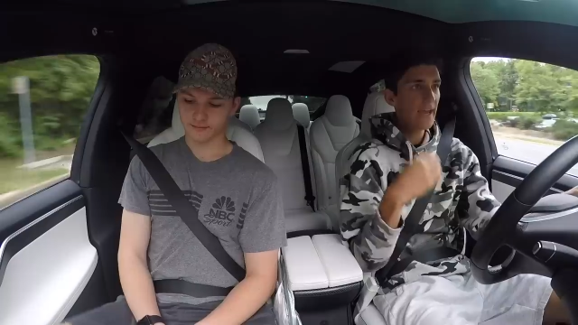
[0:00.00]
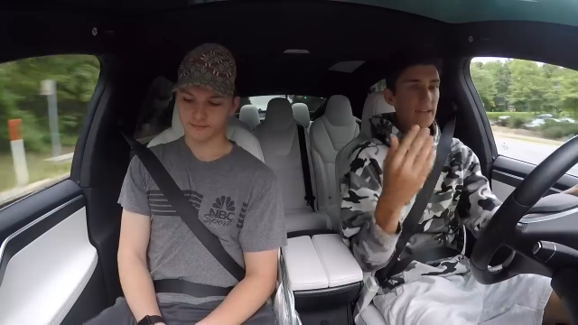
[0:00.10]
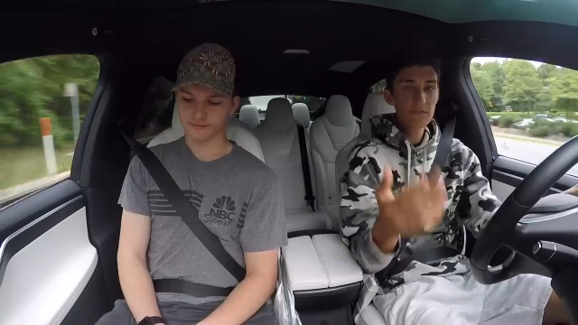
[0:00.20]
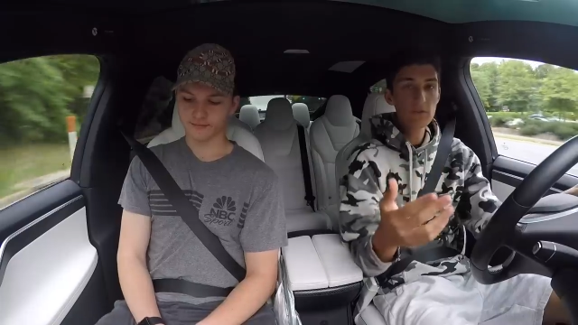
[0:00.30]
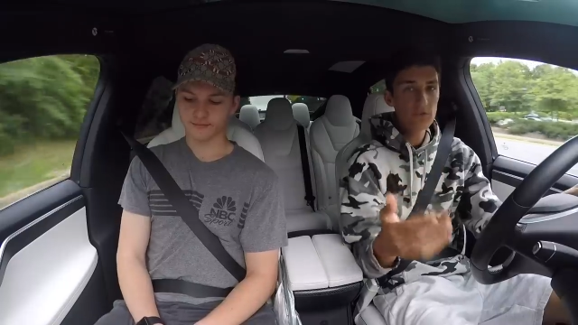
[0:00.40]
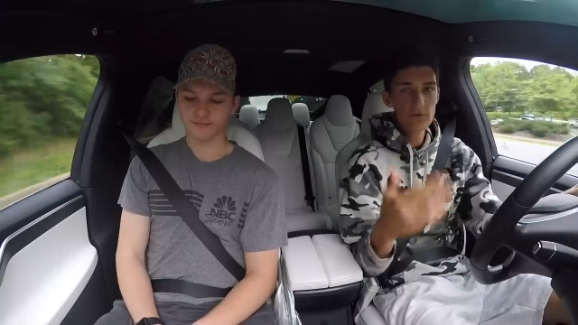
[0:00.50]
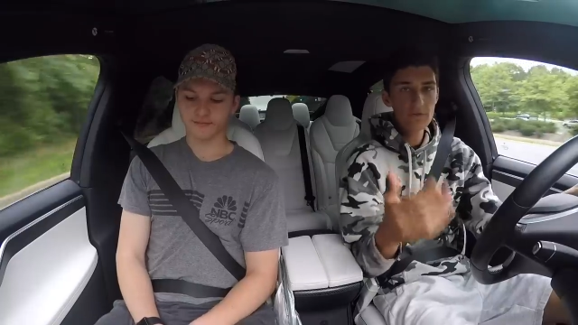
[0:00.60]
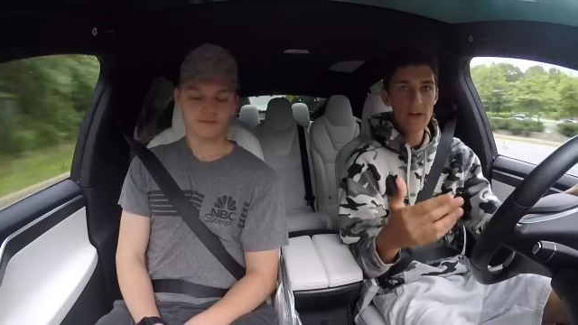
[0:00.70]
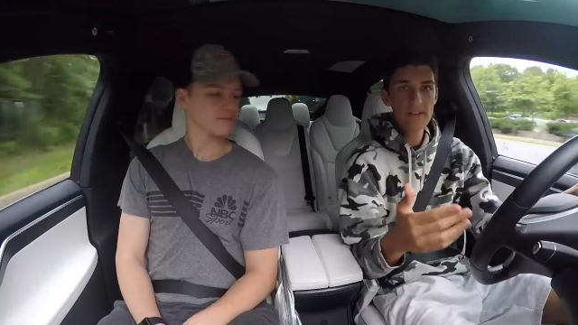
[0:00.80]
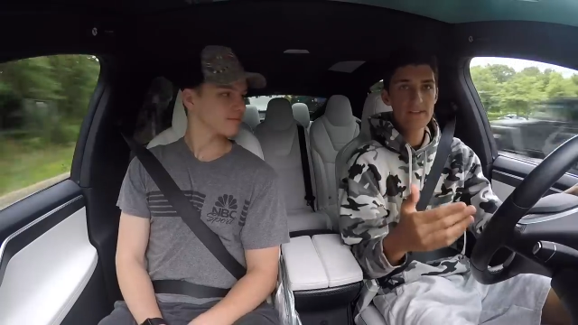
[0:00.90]
Speaker 1: And if you do
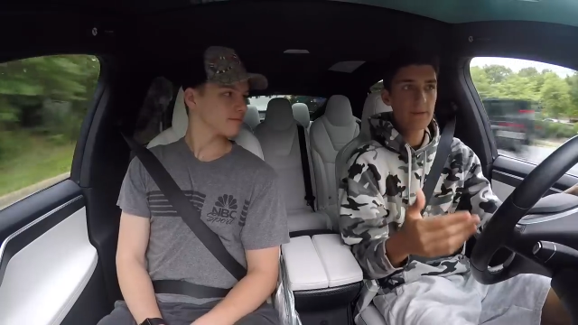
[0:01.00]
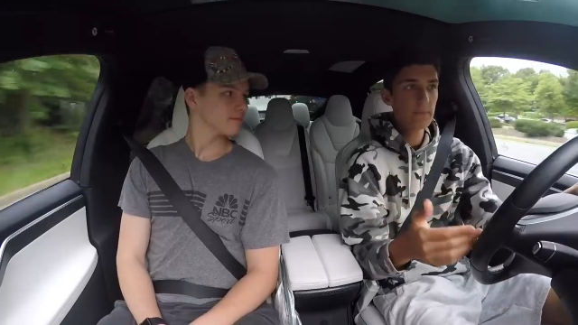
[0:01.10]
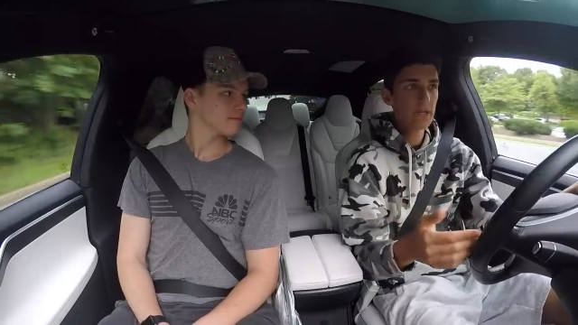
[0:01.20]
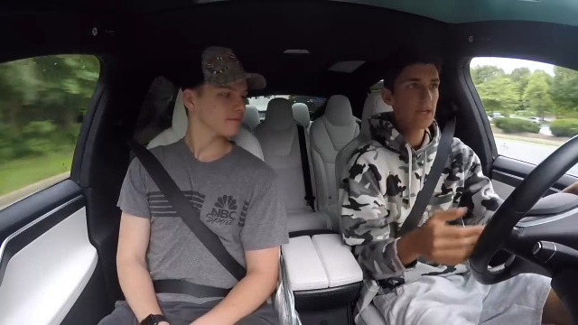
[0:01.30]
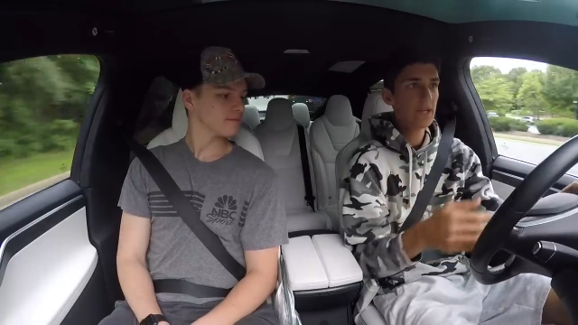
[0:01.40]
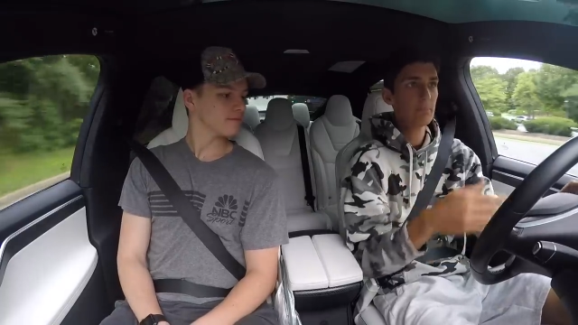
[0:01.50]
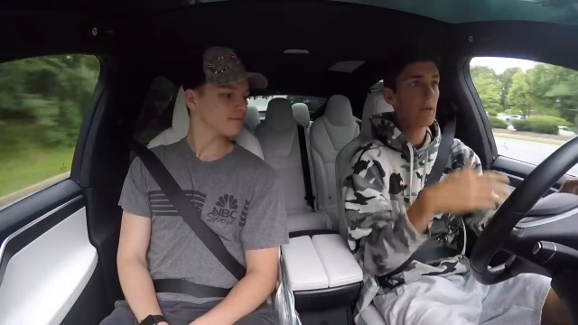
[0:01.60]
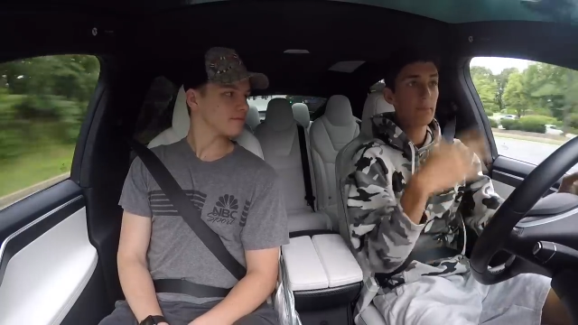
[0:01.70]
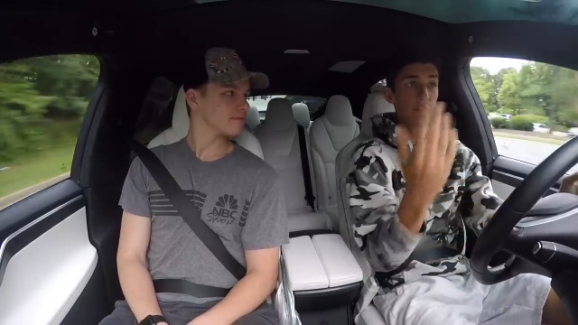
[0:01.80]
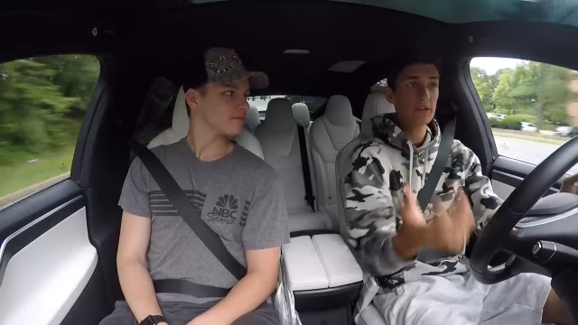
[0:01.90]
find somebody
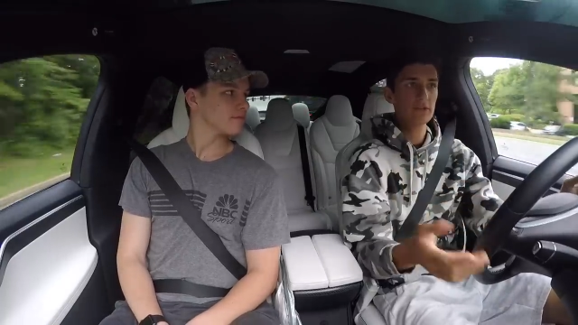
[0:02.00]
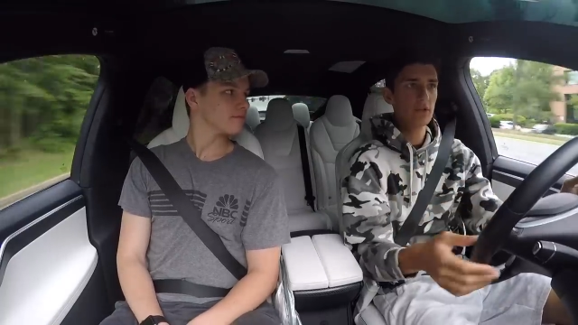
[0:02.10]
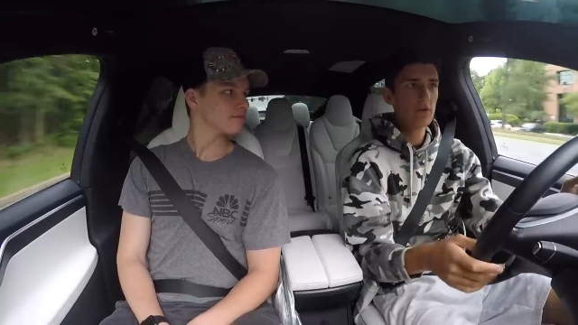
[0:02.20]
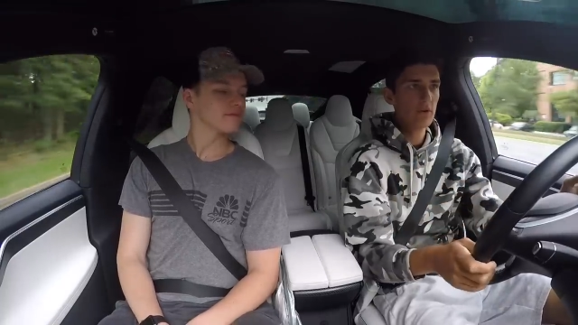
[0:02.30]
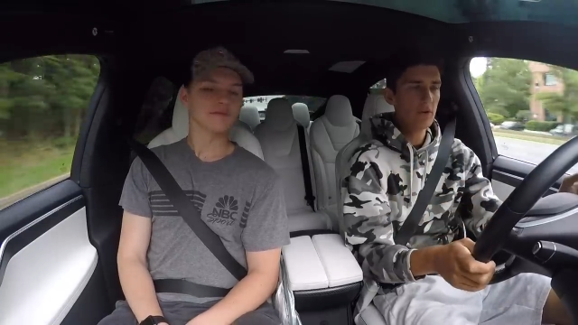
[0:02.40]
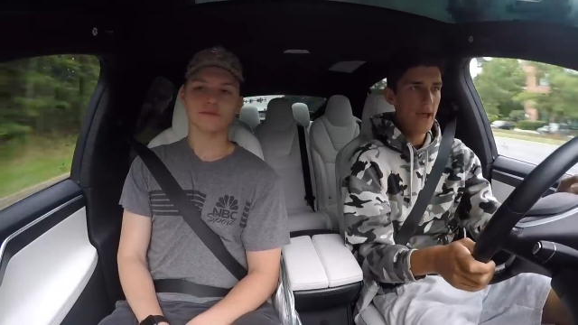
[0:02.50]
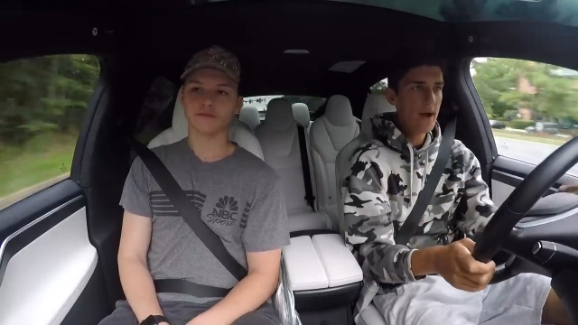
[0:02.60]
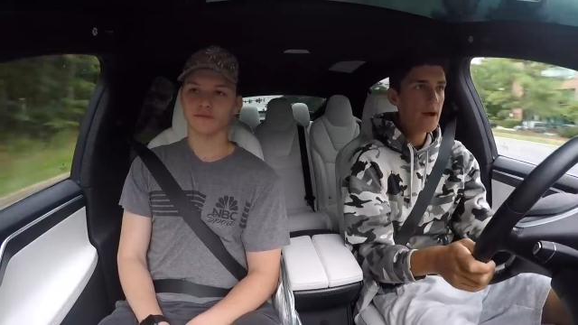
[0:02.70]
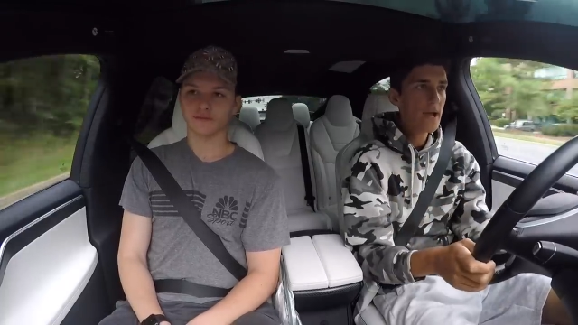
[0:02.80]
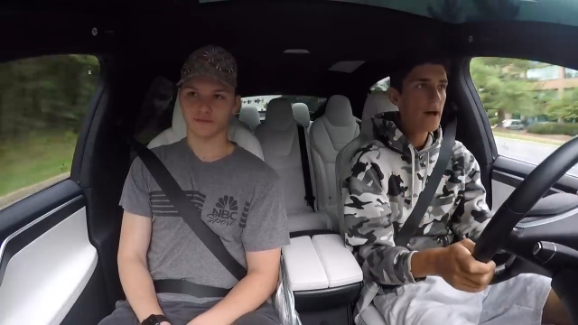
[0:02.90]
maybe in your local
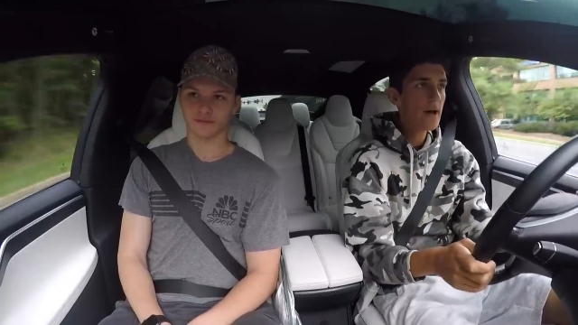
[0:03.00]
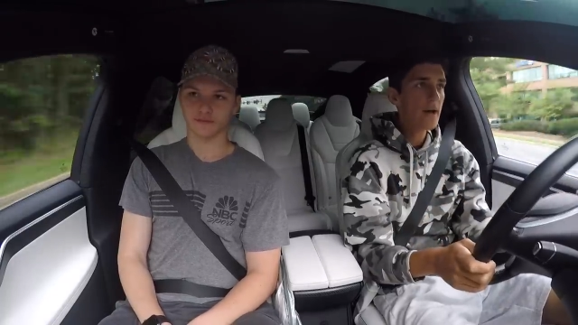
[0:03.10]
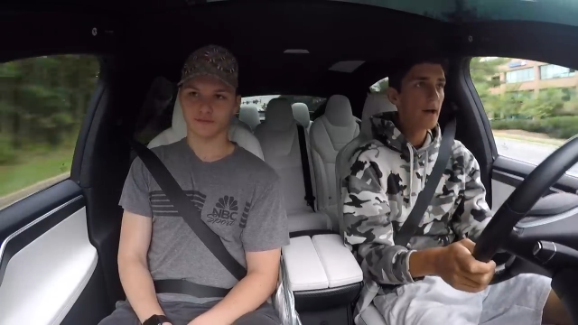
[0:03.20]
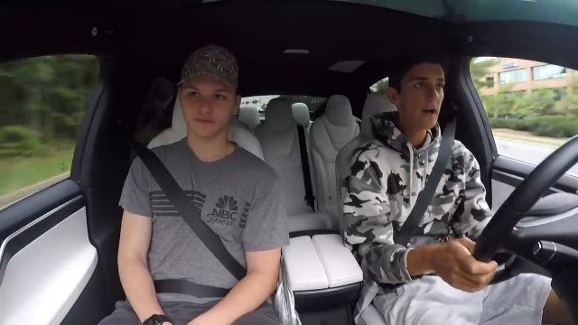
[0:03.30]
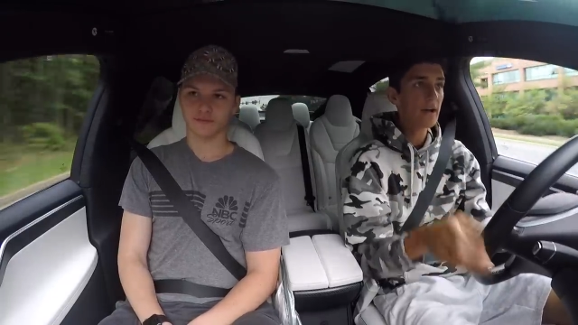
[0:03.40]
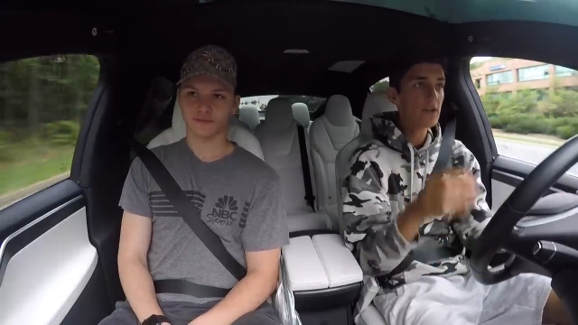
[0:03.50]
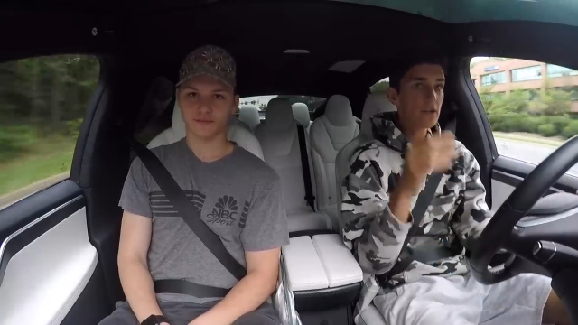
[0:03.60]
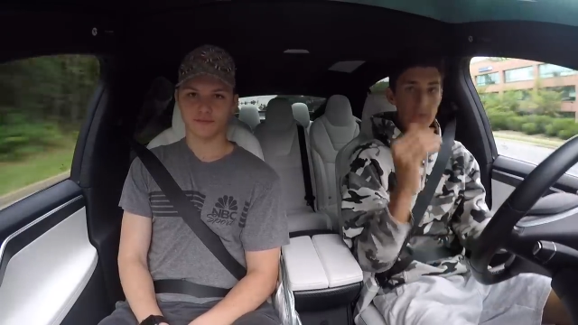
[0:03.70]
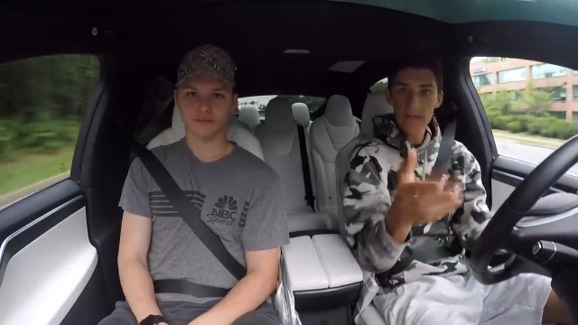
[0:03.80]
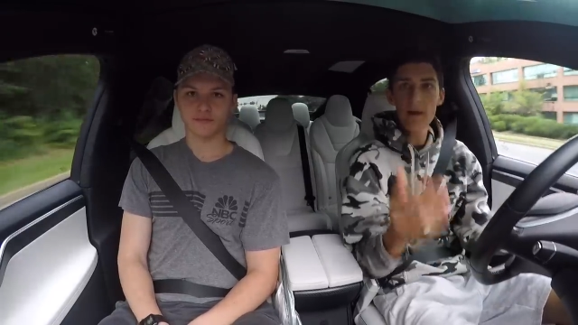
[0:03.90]
area
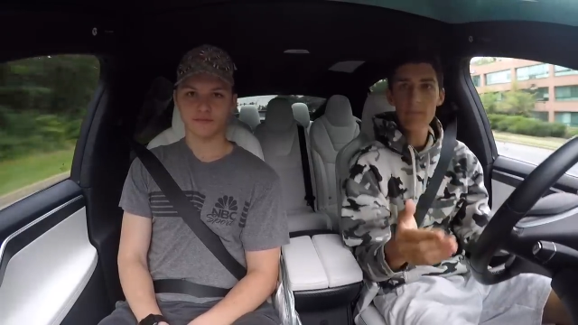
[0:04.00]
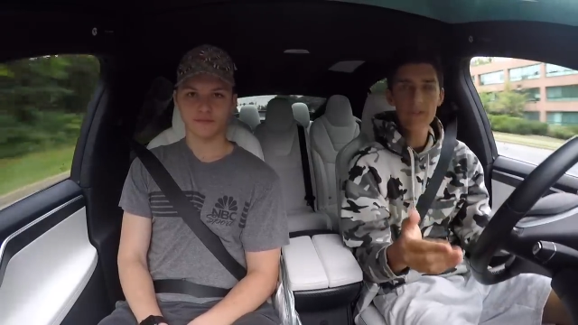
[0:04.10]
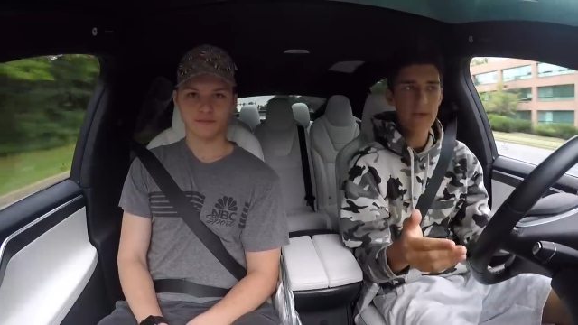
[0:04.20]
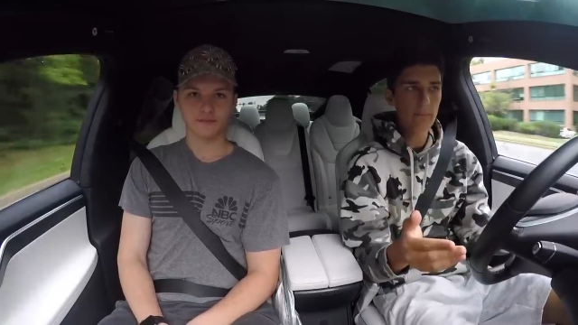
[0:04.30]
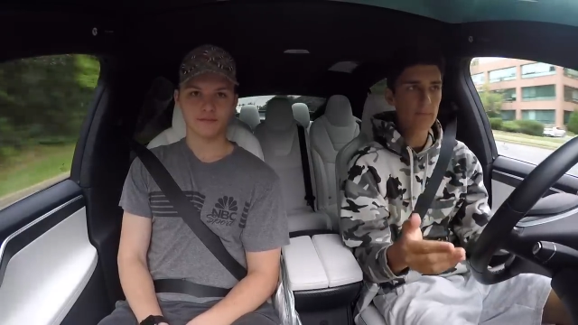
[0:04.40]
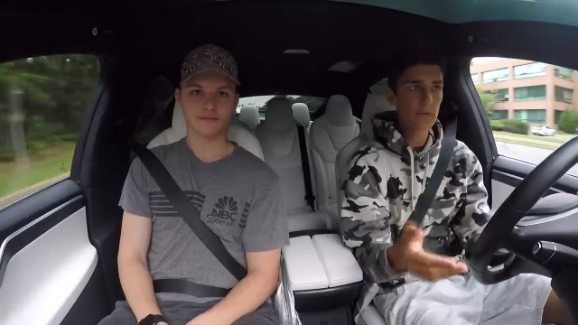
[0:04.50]
link up with them.